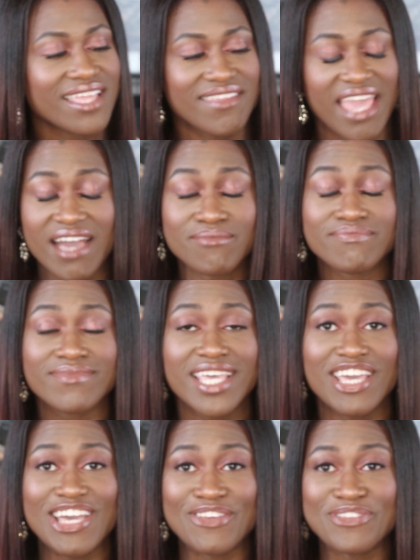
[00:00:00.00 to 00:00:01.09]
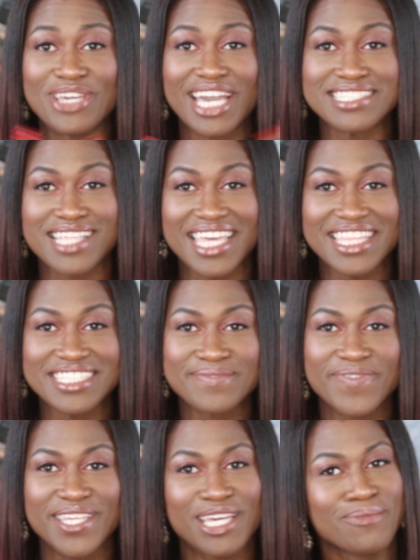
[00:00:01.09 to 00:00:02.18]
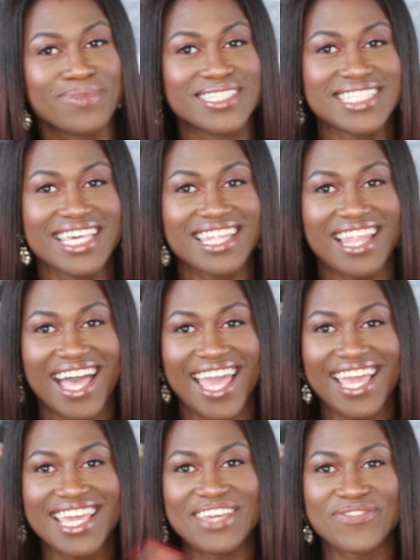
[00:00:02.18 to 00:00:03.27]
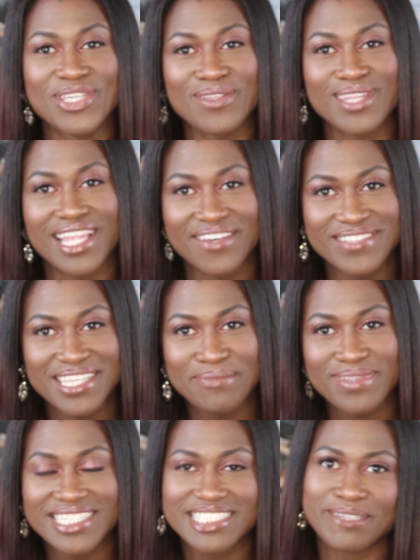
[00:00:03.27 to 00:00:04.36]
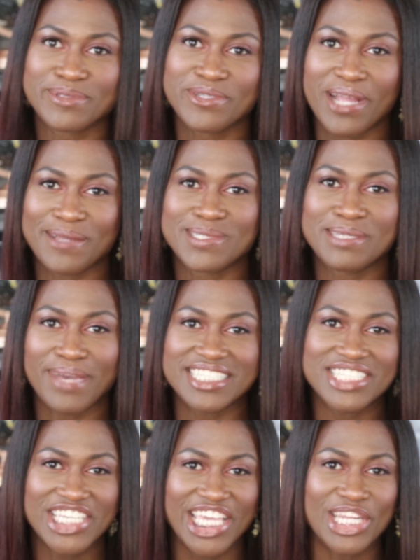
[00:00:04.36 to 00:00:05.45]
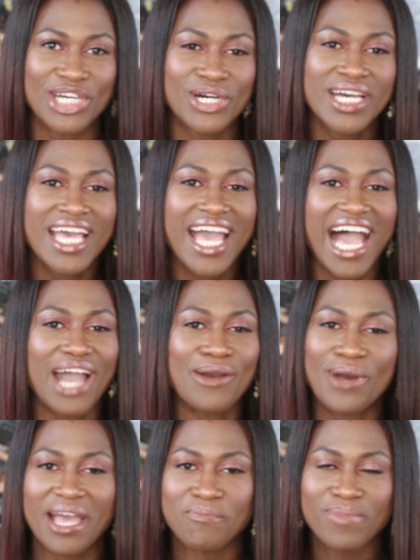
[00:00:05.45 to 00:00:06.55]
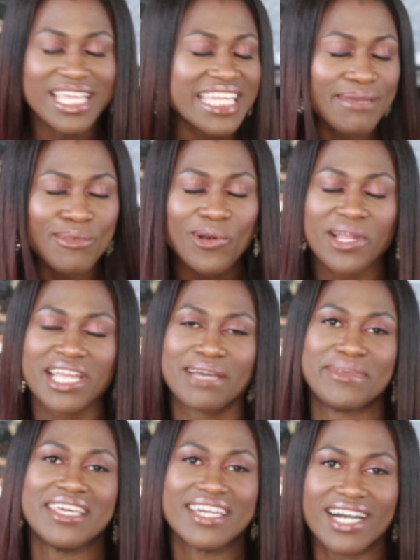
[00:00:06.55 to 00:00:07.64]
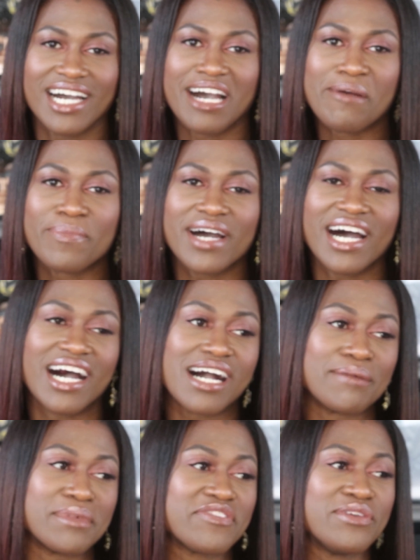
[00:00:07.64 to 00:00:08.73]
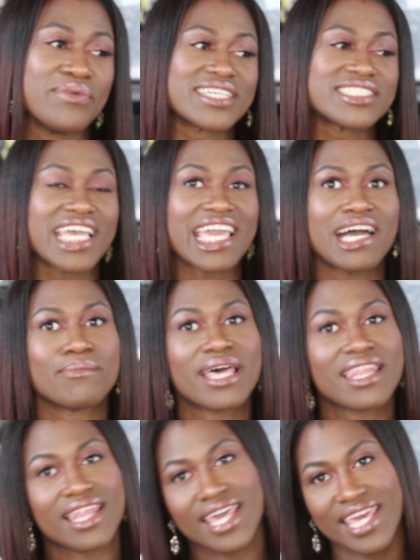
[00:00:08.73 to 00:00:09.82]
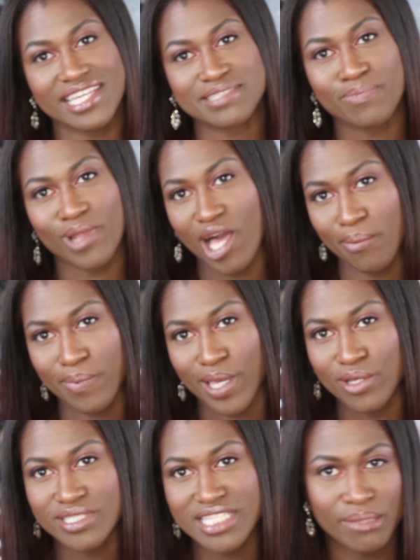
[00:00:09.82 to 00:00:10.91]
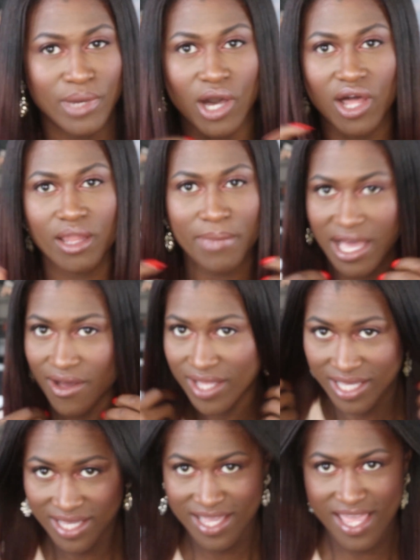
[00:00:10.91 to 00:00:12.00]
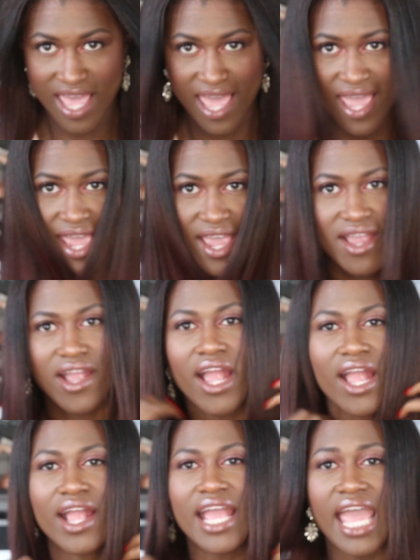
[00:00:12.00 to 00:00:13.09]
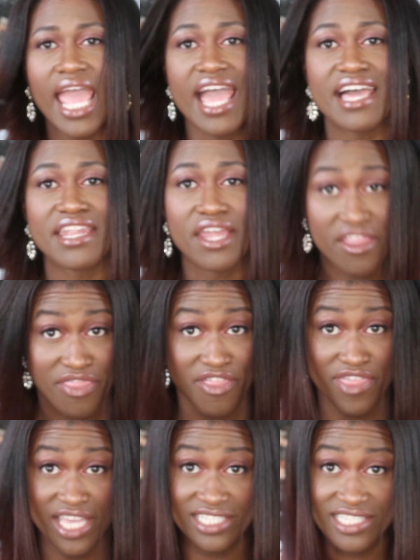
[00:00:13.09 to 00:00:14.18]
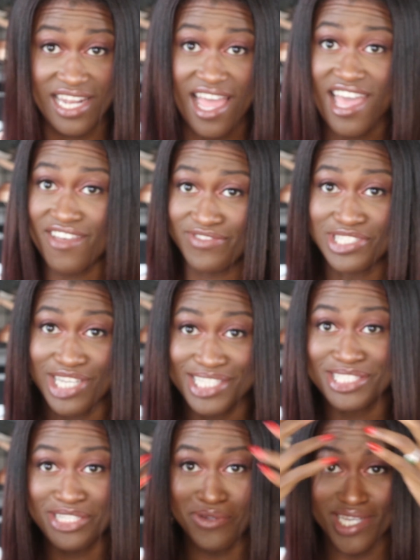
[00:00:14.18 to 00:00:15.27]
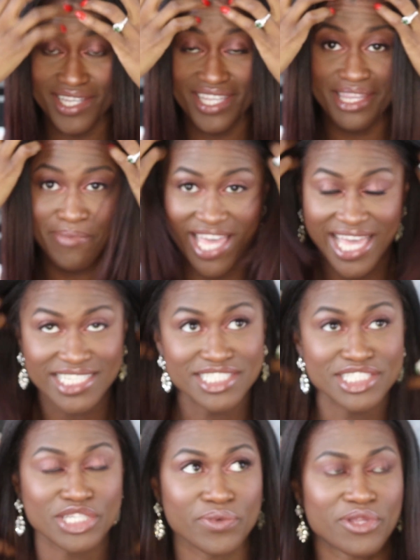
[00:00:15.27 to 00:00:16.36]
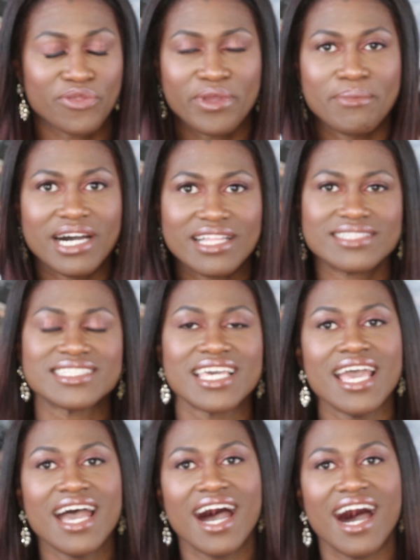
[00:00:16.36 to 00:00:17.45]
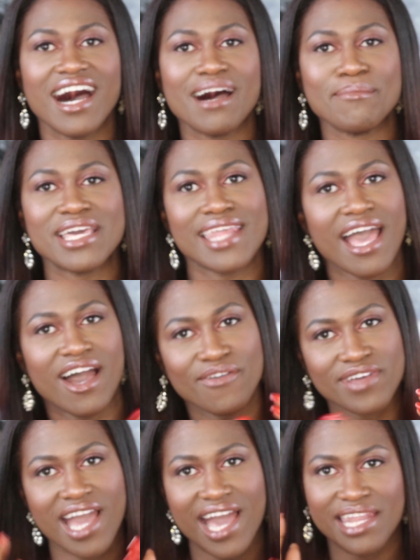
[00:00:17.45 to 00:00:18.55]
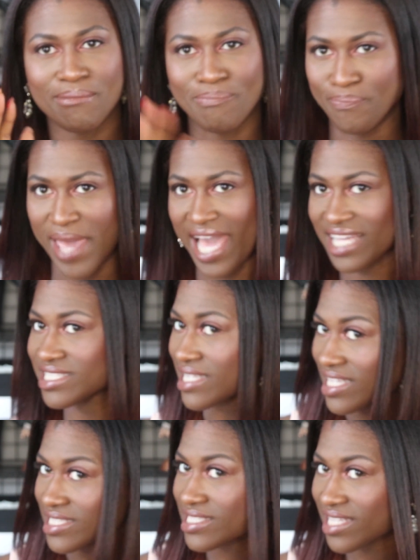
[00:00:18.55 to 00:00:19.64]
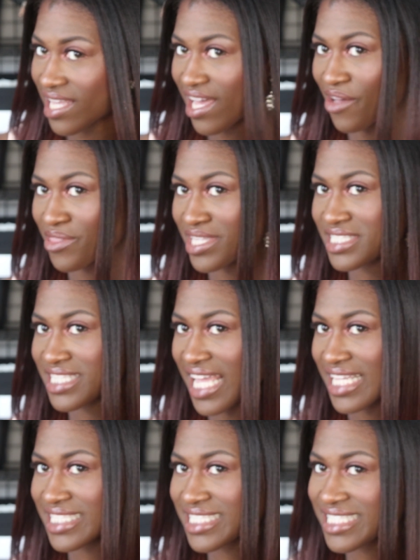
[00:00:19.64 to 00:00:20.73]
Yeah, if you guys like this video, please hit like. If you loved it, please subscribe to my channel. I will have plenty more coming up. If you to check out my latest blog post, I'm all about hair and the things that I have done to it in the past 2 or 3 months, and how I've gotten it back to this healthy state,